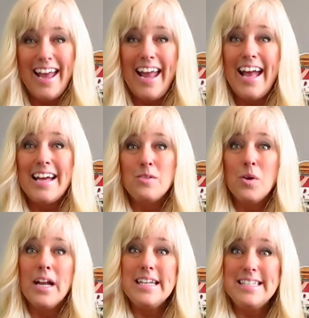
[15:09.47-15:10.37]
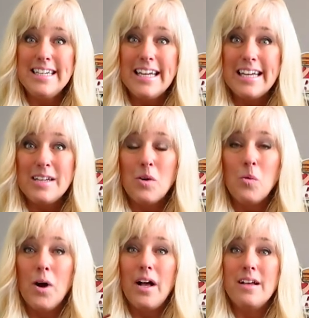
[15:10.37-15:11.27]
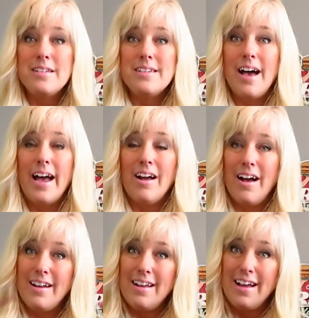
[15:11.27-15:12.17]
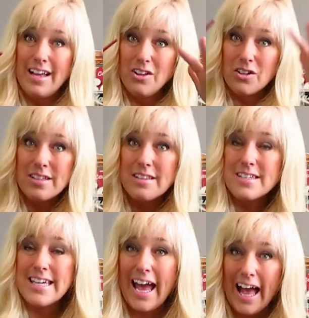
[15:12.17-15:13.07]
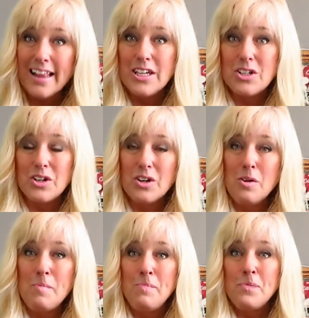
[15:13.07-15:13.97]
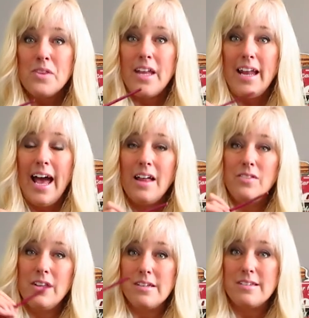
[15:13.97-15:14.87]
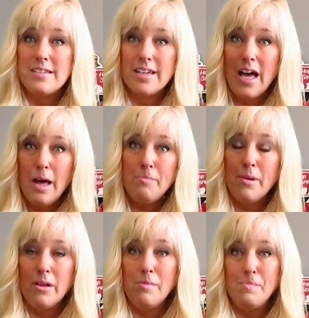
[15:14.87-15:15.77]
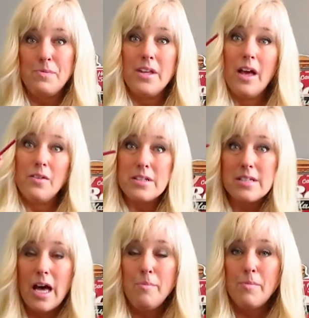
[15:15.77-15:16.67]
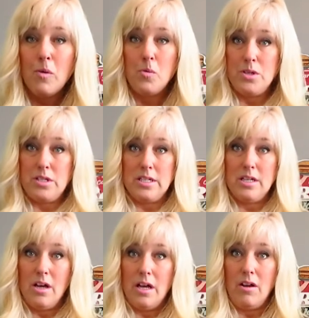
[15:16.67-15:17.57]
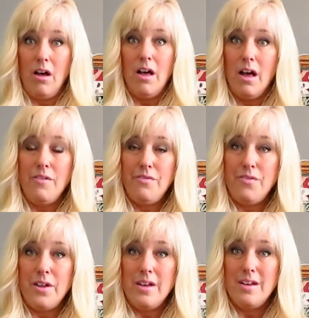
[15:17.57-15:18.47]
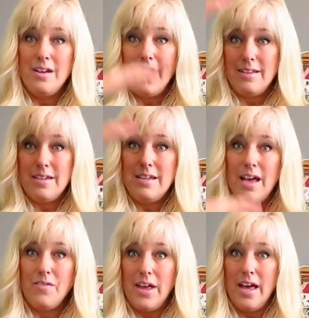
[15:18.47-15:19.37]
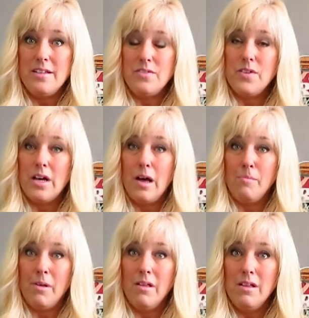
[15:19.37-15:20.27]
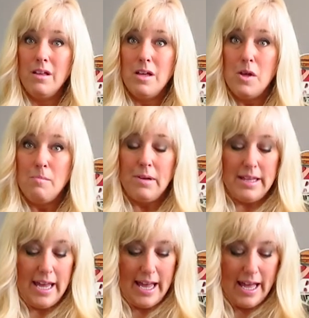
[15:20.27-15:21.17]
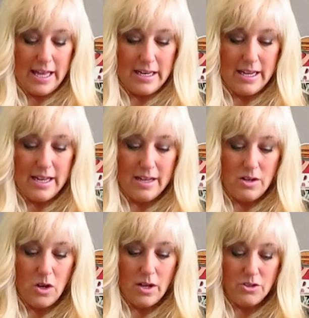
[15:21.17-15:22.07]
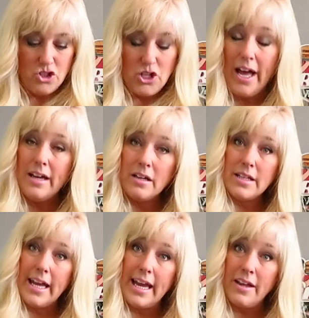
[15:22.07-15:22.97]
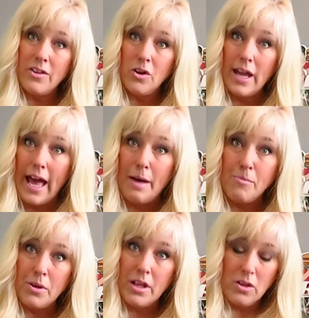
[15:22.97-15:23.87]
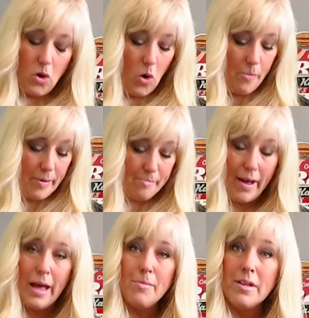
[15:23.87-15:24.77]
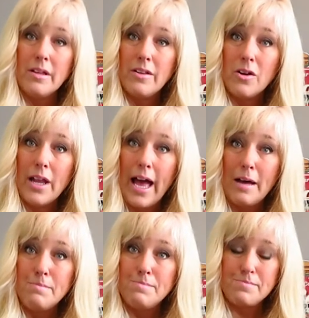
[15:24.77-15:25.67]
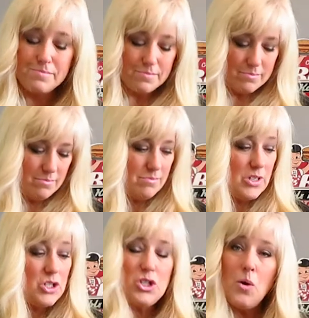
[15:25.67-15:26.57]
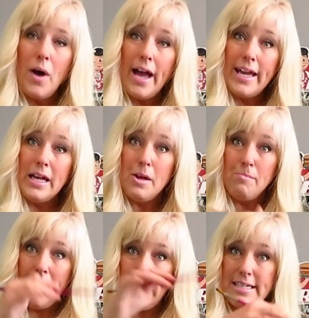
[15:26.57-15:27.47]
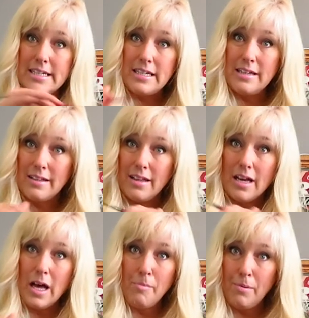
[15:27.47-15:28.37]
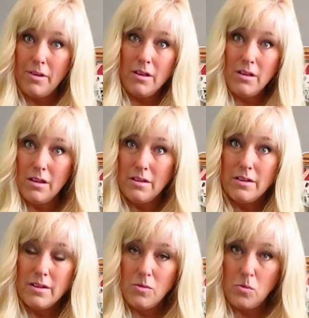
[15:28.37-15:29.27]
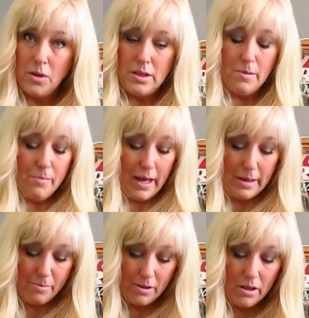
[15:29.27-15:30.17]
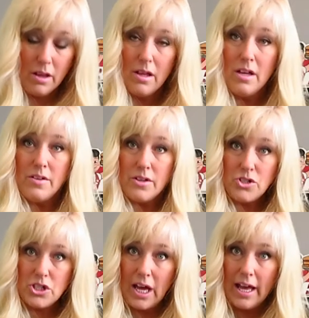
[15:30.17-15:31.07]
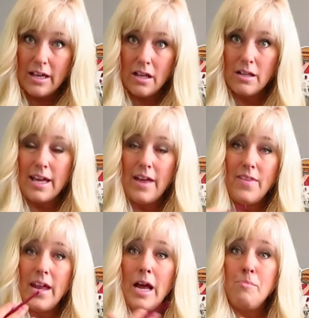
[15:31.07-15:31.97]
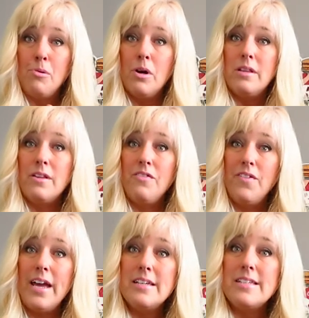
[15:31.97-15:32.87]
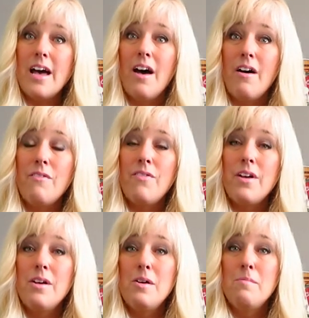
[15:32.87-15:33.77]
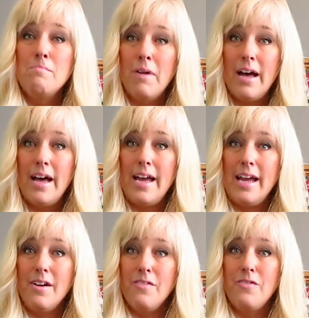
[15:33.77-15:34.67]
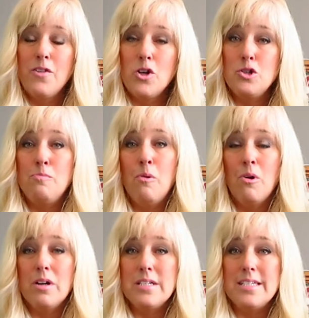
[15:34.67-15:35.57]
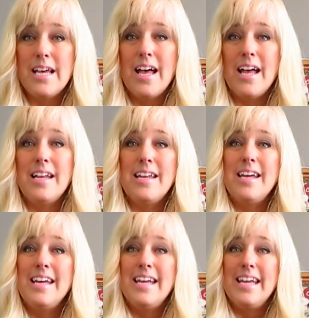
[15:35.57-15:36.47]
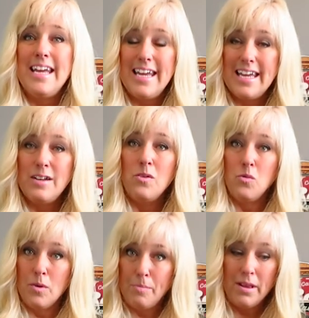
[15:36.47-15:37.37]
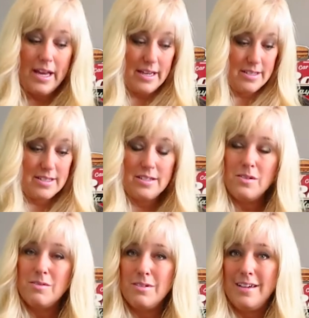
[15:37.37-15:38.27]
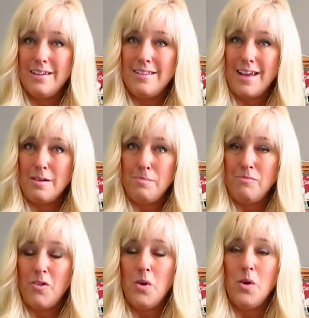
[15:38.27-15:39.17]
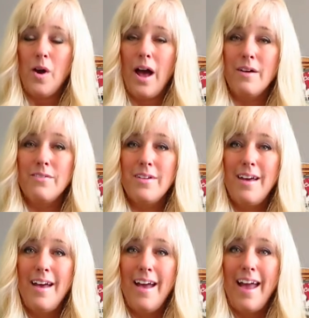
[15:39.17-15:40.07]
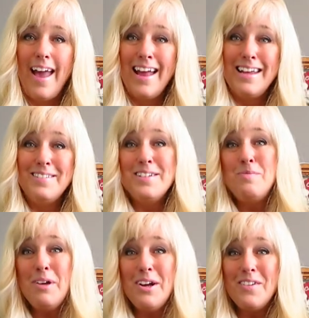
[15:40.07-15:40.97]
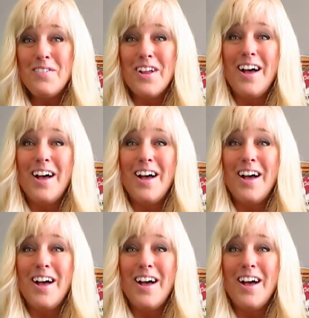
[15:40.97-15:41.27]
And what I did was I got, I looked at this calendar that had this couple. Now, this couple was cut off, didn't have the heads of the couple, but they had a, a child laying in their lap with an open Bible in their lap. So I painted the couple with the Bible, the child, and then I put the face of my firstborn son in replaced in that photograph. And it was beautiful.